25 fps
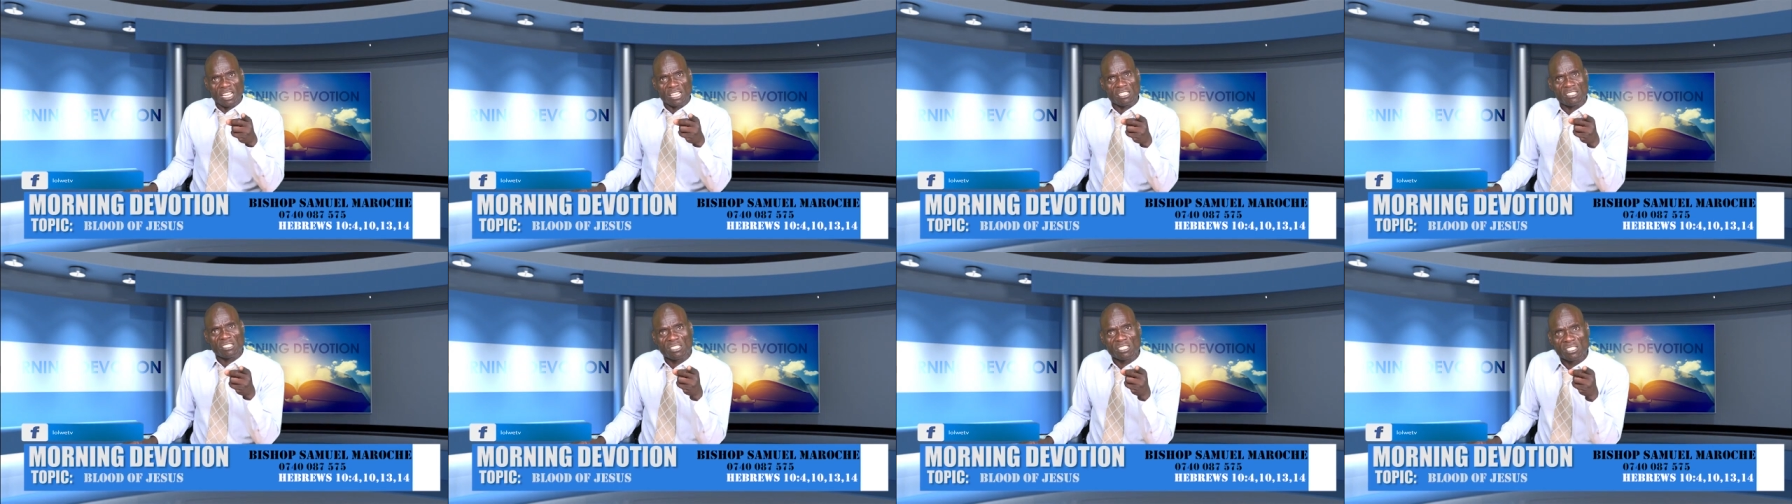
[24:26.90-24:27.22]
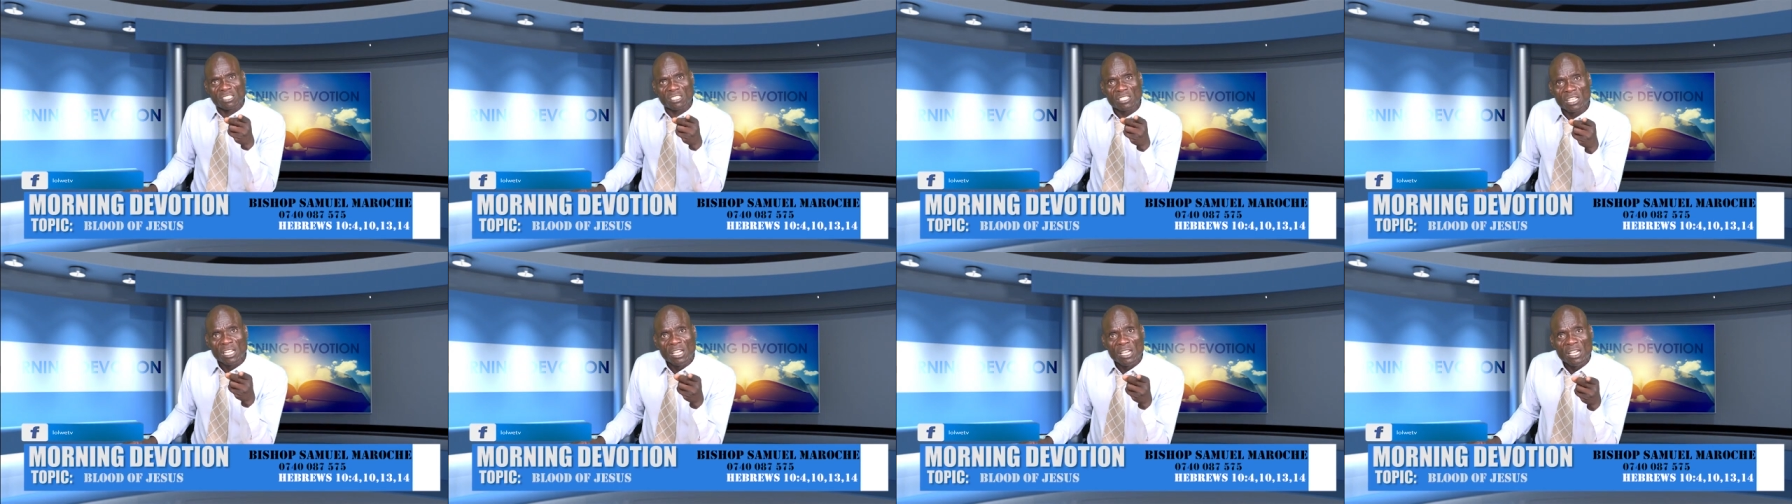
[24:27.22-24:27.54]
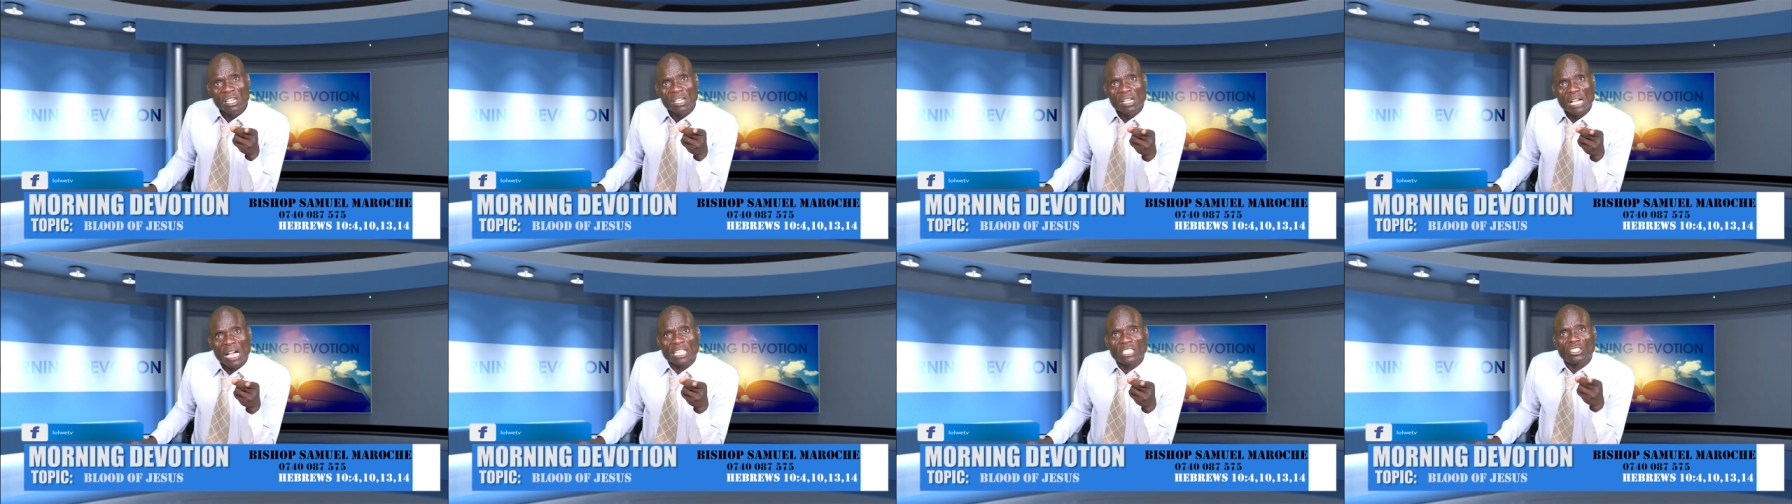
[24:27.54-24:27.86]
yes,
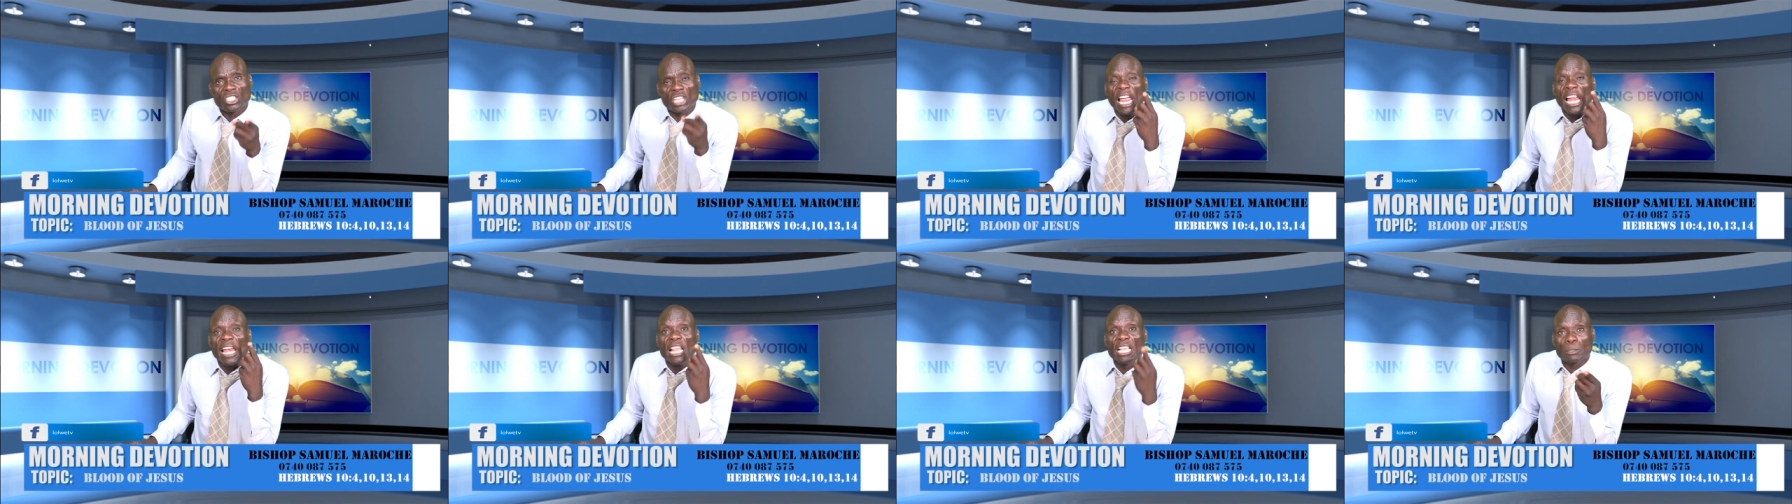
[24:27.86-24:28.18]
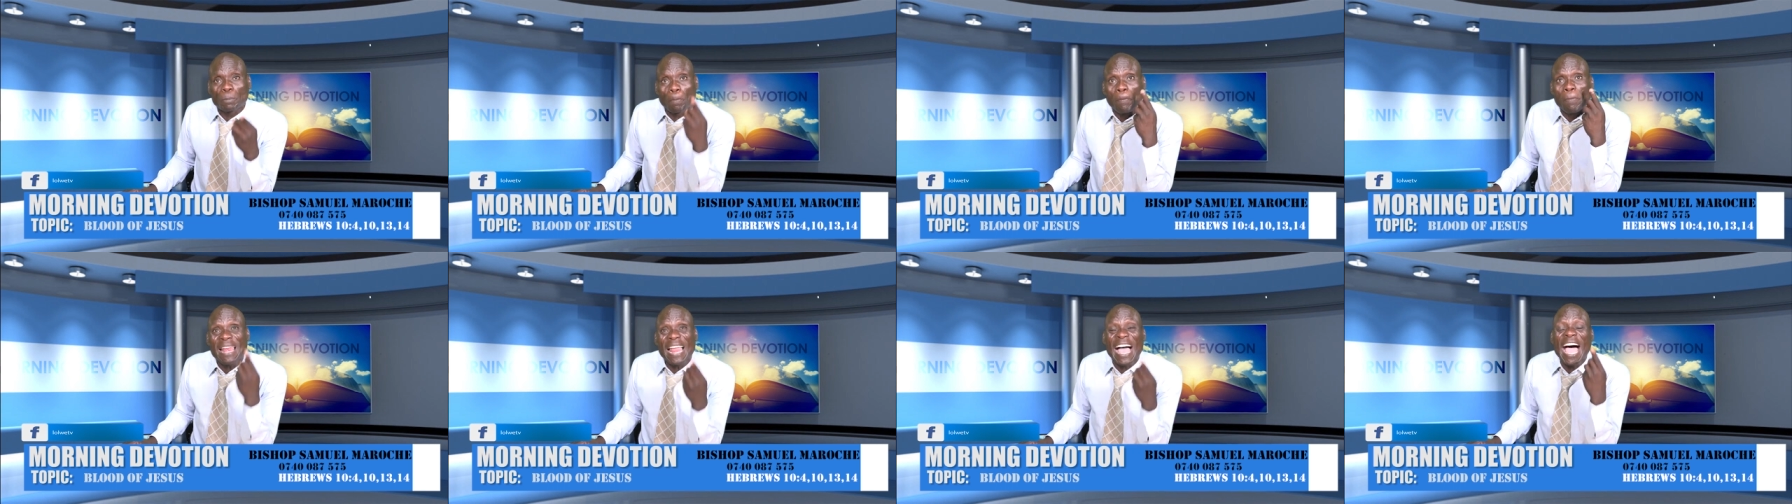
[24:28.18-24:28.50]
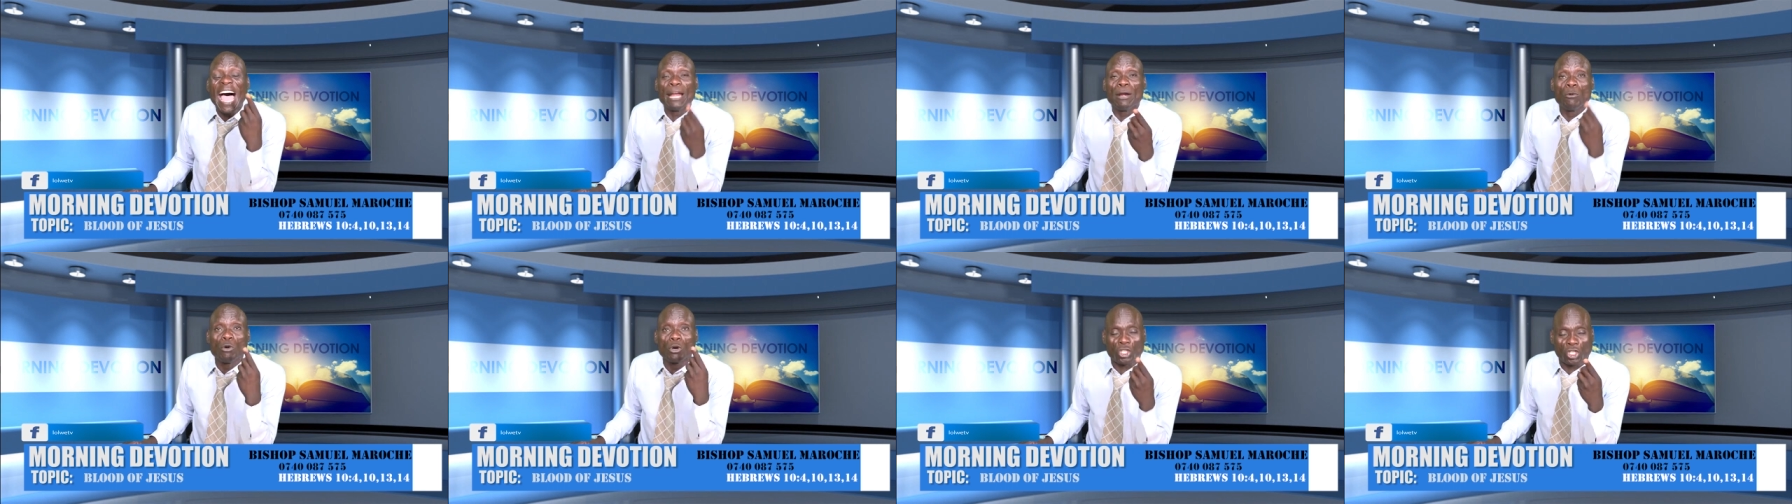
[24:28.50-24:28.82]
until his
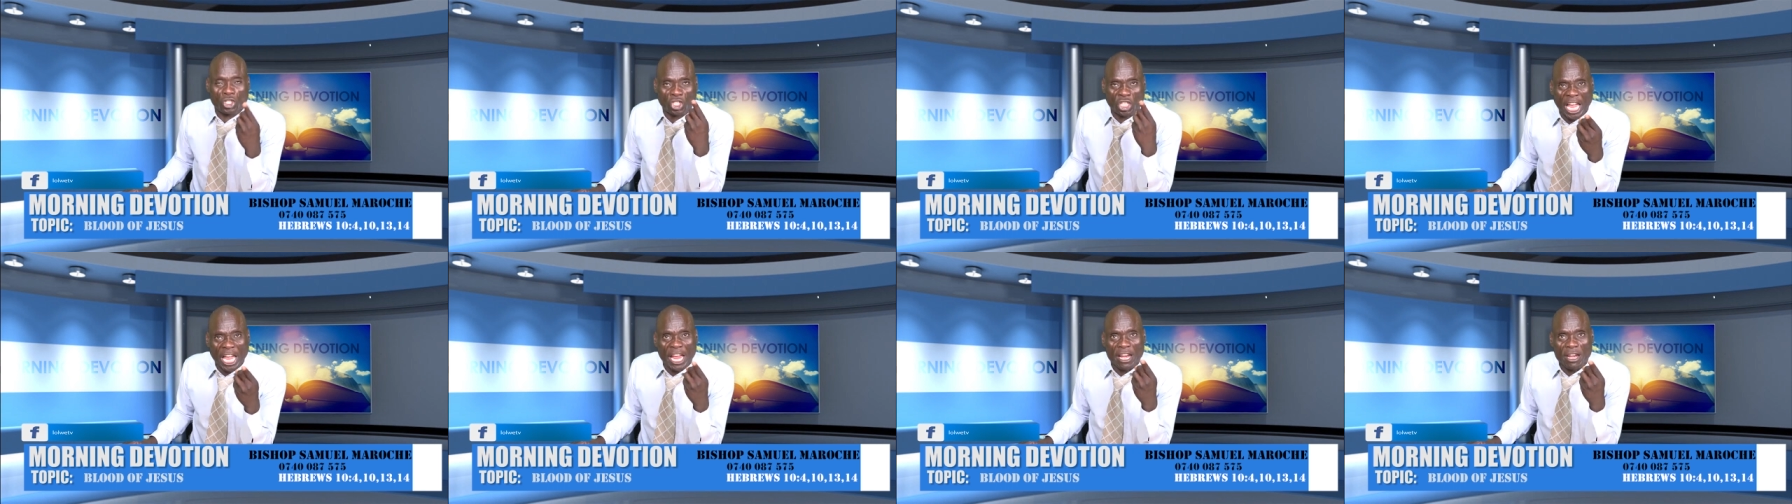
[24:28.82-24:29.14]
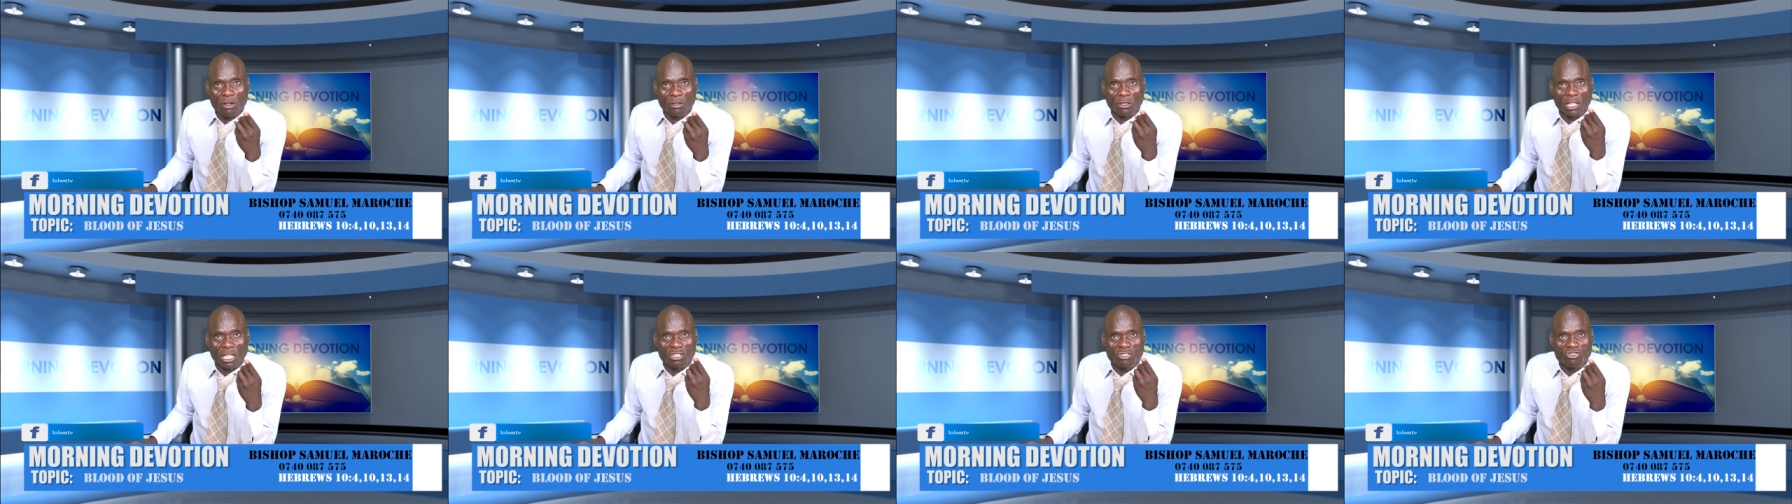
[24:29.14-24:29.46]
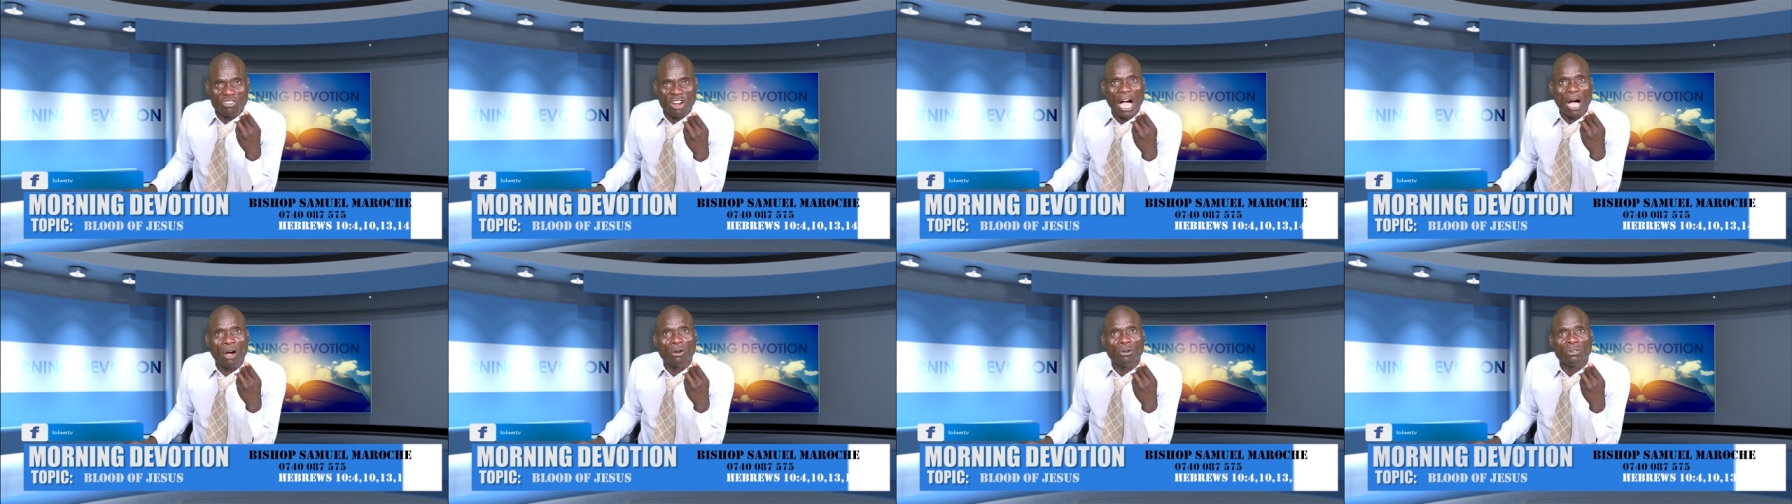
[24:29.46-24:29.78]
blood was shed on
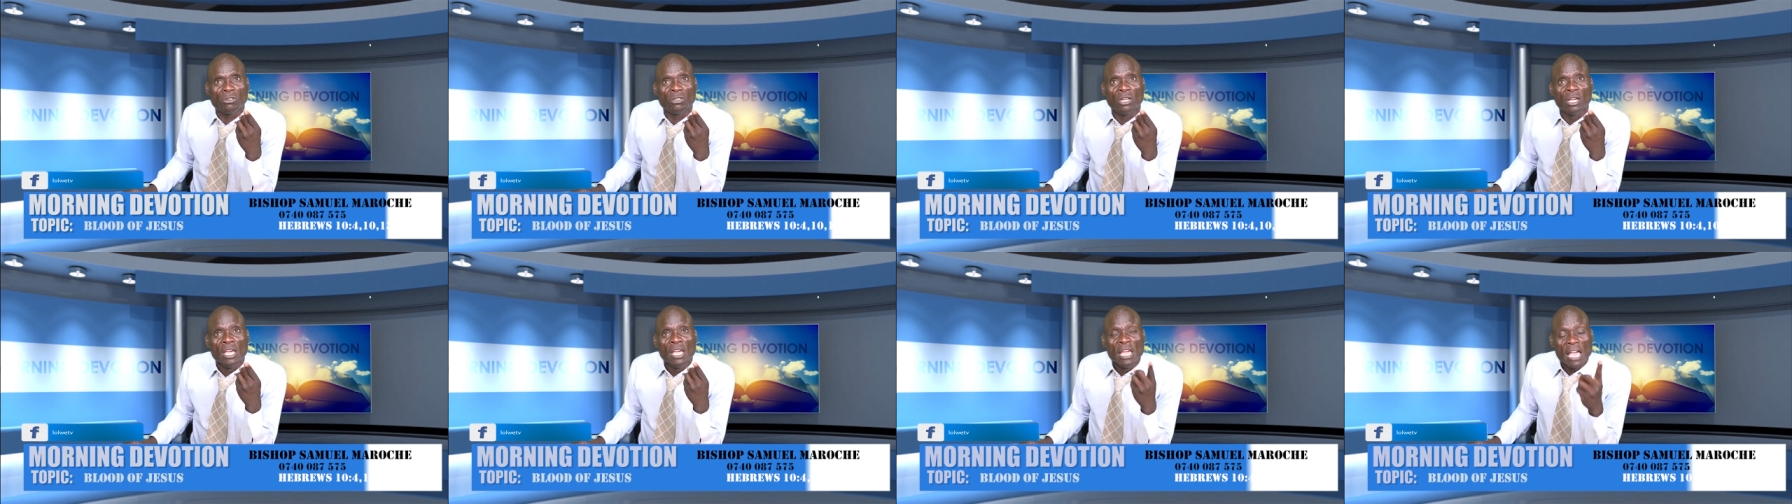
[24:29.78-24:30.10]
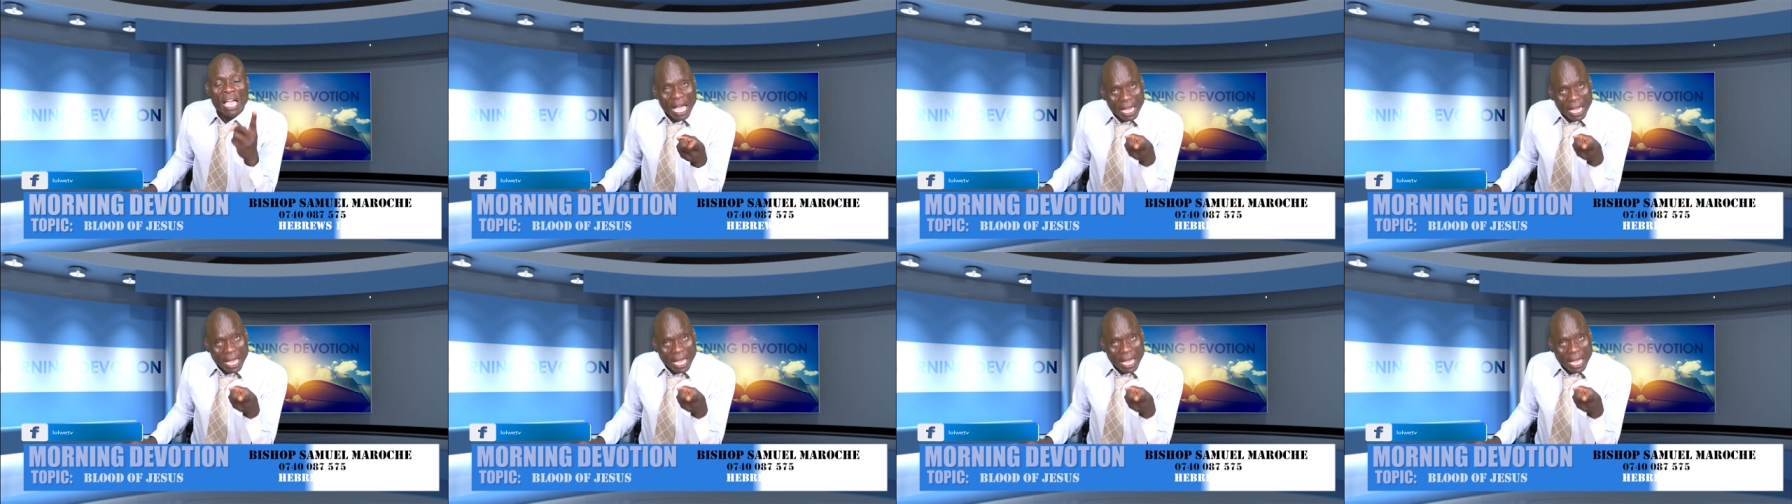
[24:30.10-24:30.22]
the ground.